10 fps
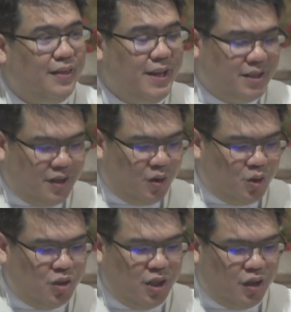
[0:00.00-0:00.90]
These are
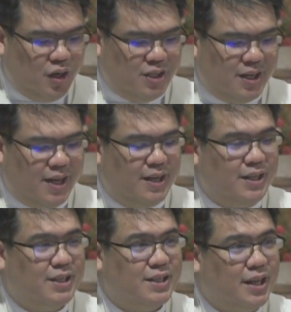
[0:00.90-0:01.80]
also the three
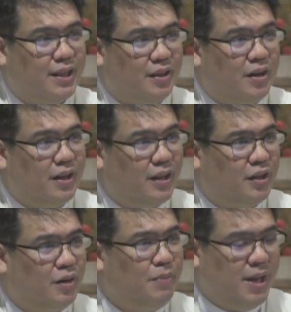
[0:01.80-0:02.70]
things that
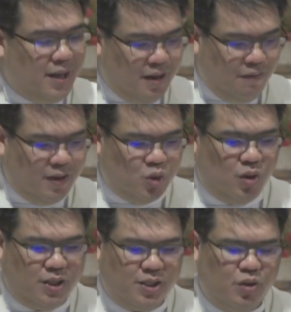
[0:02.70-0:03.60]
are being given
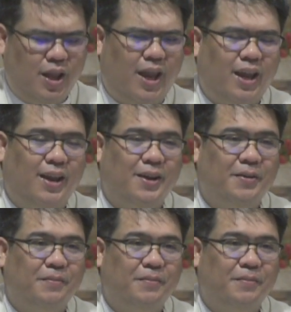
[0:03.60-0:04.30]
to us today.